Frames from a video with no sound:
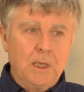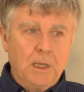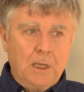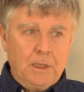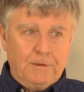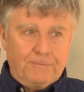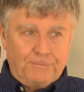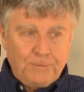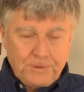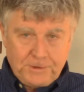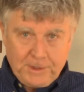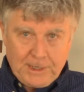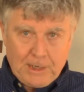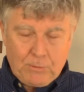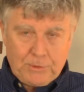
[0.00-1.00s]
The first
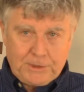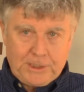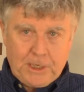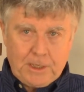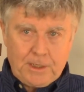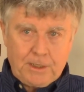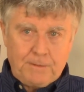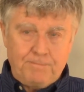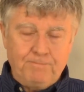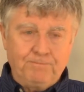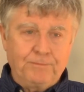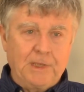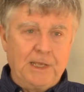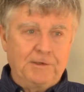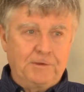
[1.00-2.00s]
thing I would tell you
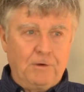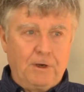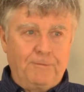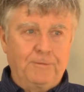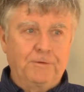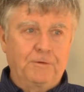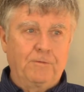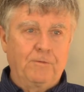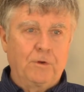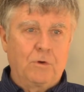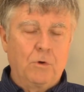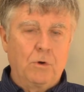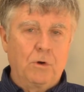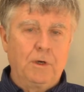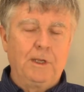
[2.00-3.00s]
as an officer
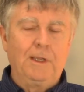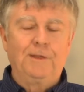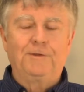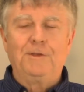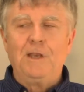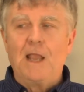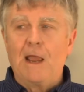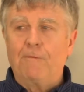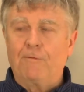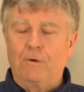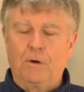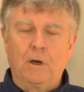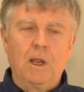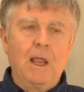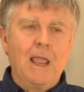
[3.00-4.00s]
court is
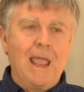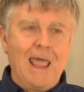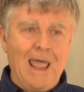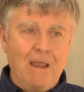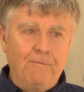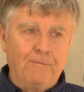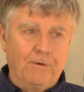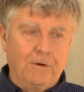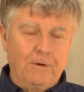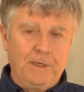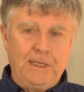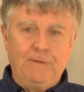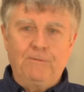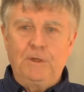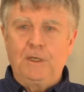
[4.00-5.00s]
never, ever,
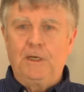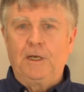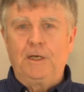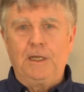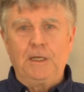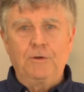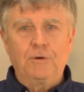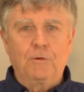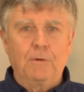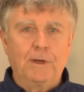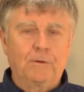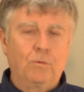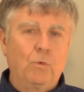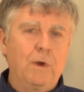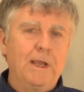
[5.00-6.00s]
even in an
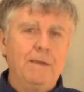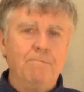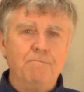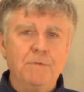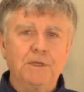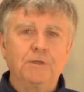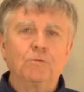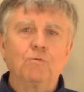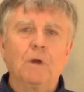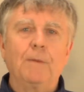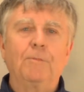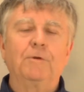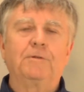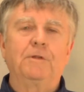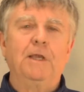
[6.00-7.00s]
indirect way,
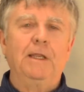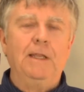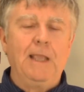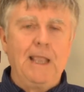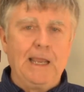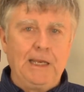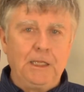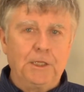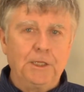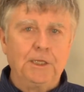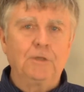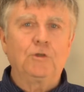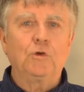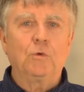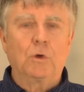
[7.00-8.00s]
misrepresent
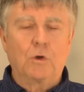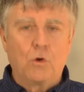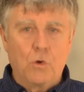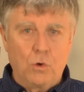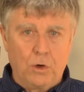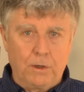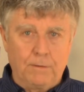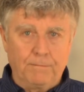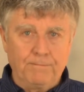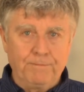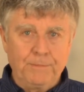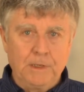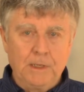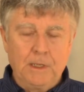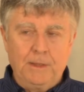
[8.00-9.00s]
anything to a court.
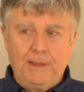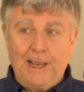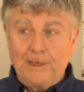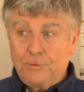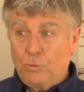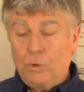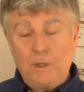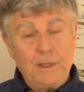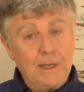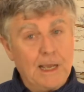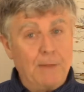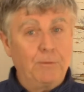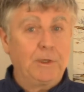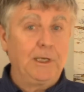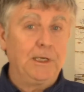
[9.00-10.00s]
That's one of the
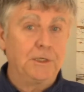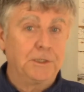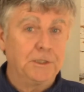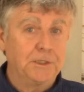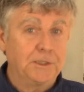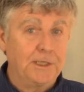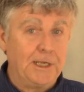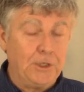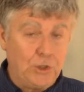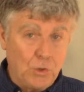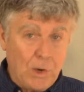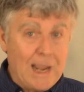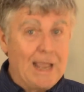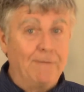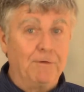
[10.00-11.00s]
obligations that you
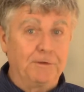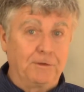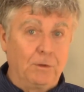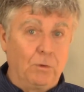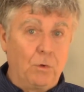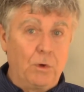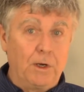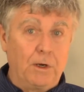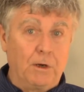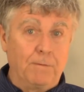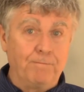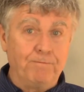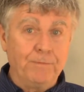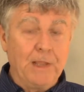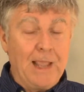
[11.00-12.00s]
have as a
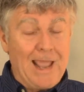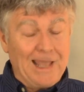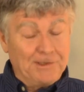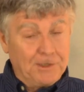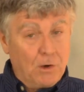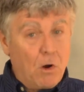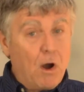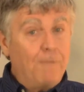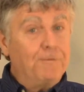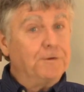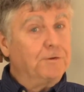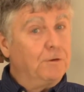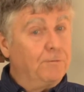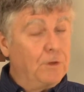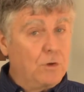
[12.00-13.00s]
lawyer, as an
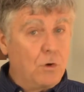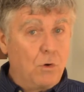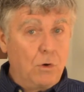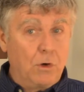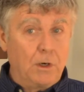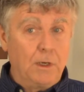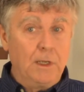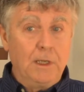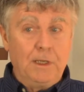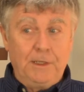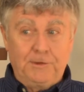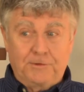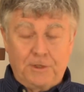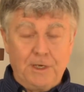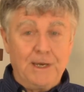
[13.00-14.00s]
officer of the court,
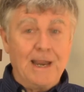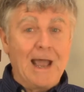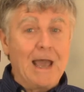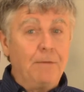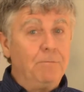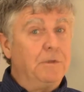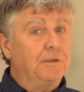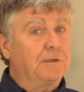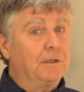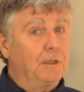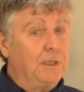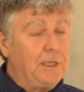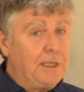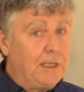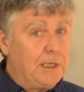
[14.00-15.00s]
is to not
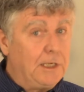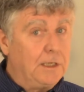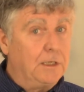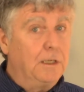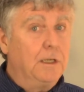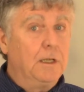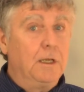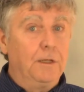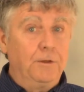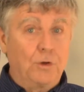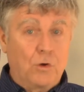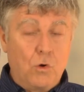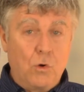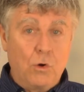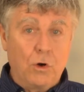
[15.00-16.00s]
mislead the
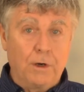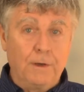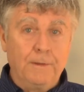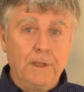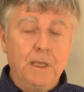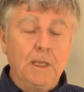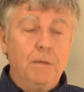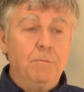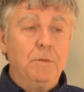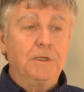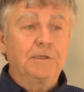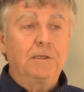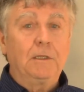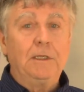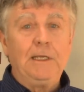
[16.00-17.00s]
court,
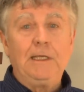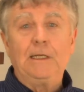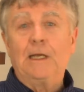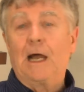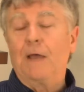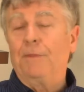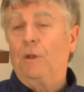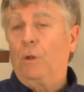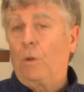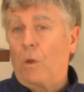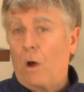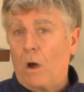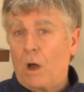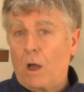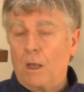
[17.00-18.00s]
mislead on the
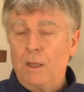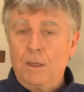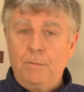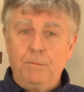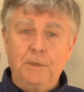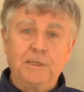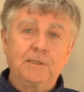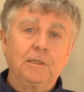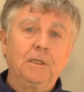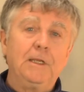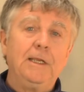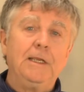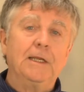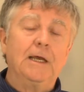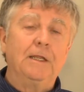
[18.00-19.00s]
law,
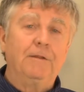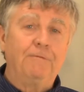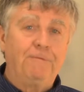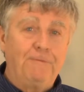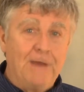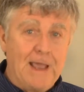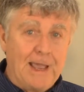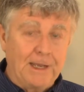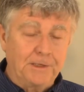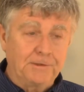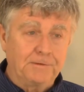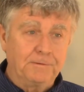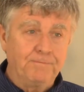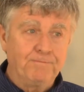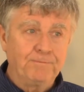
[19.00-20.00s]
mislead on the
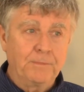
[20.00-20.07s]
facts.